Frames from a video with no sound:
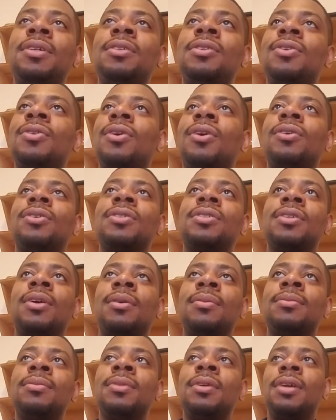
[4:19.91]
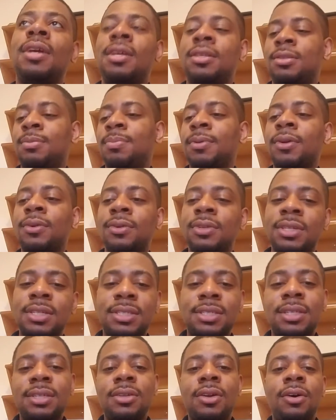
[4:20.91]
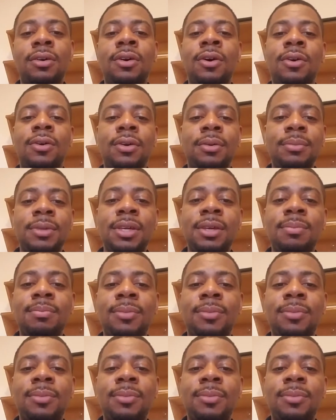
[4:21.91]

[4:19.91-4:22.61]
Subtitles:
you know, some experience in the army,